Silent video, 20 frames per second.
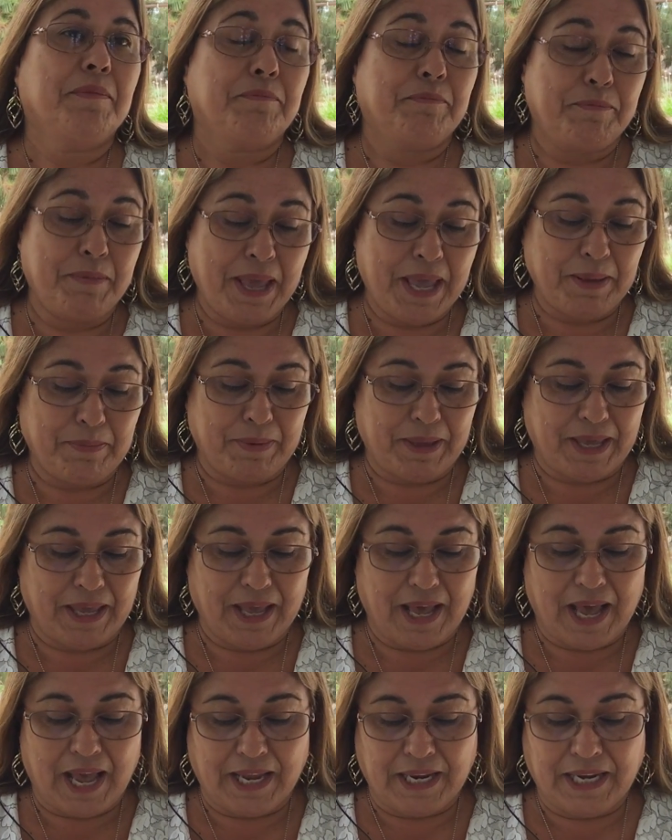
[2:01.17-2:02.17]
Maybe
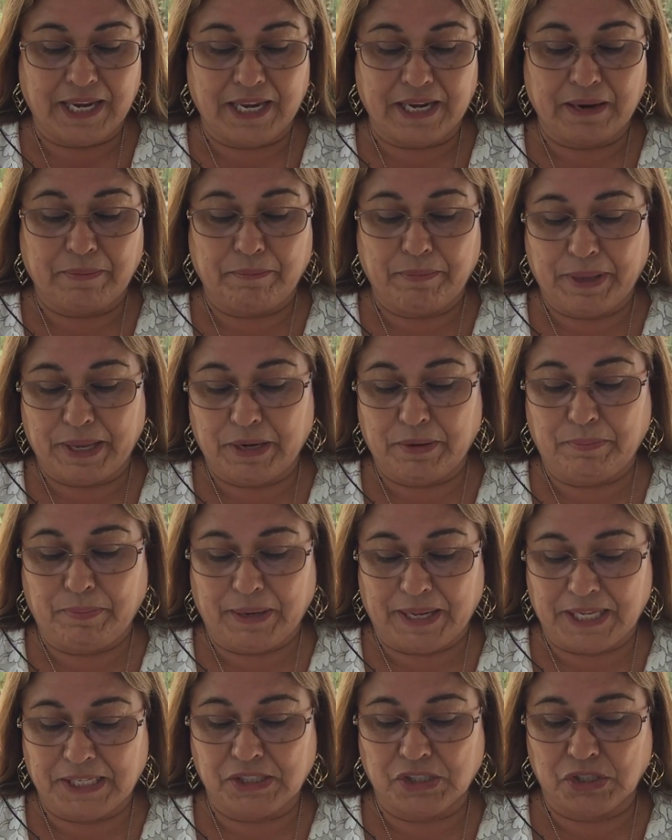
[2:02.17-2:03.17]
I need a better
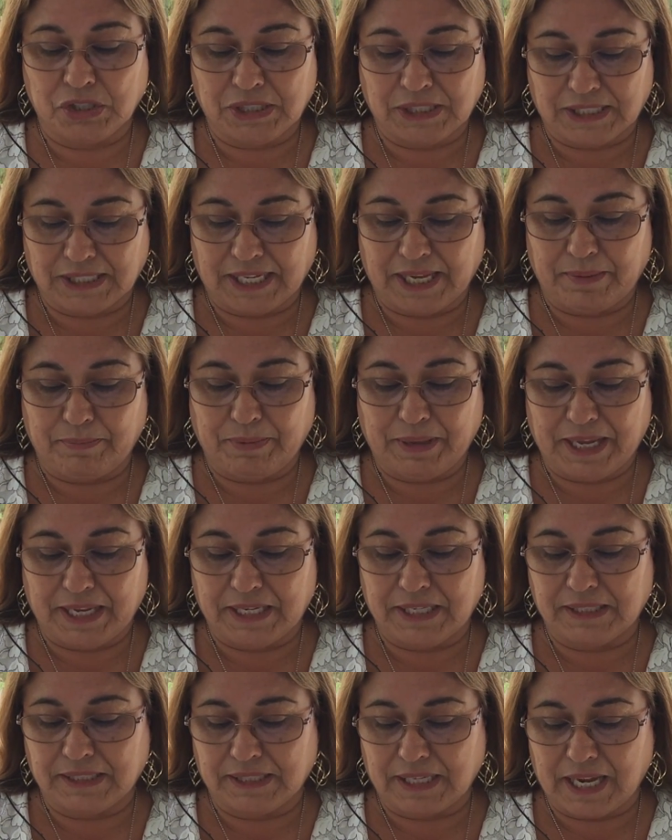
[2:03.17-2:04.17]
place to sleep, he
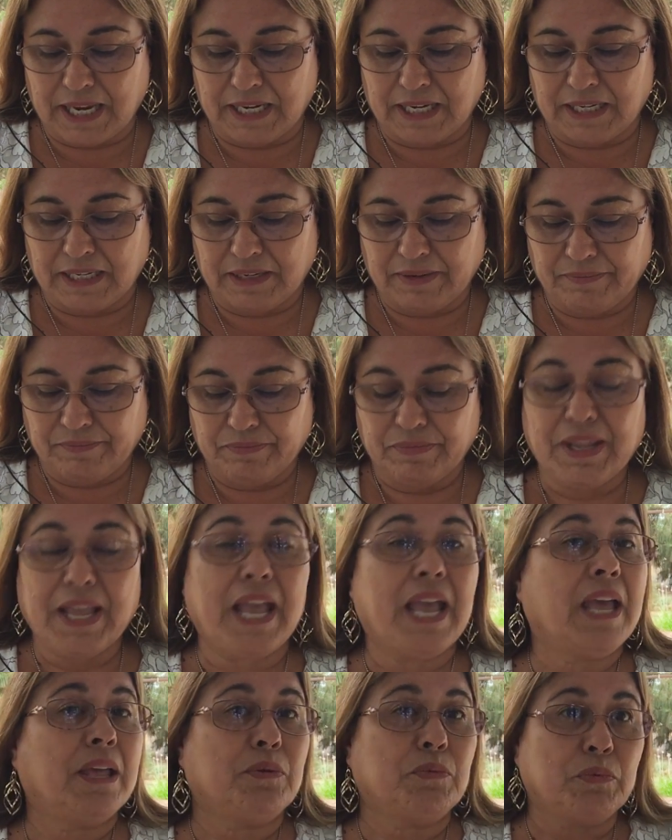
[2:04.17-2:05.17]
decided,
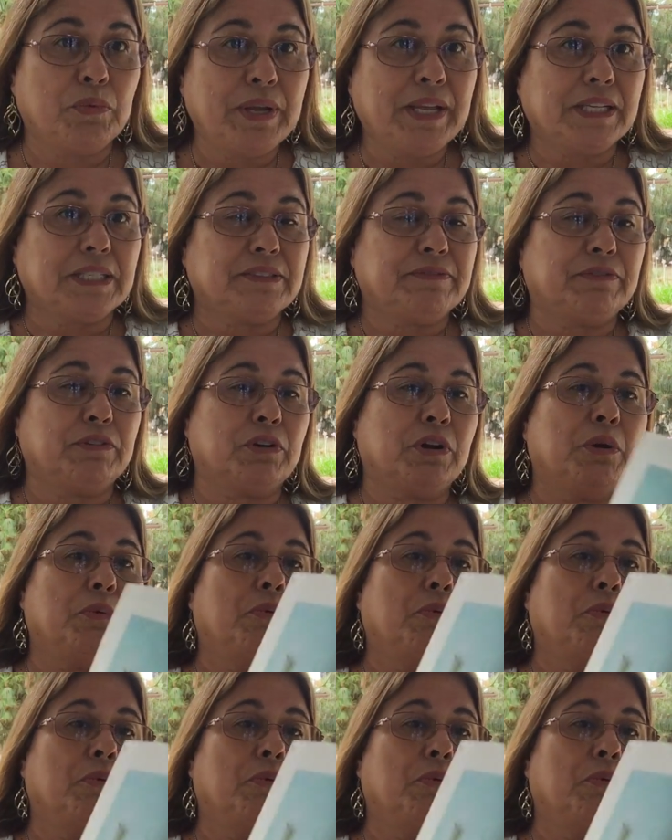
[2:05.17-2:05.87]
and went for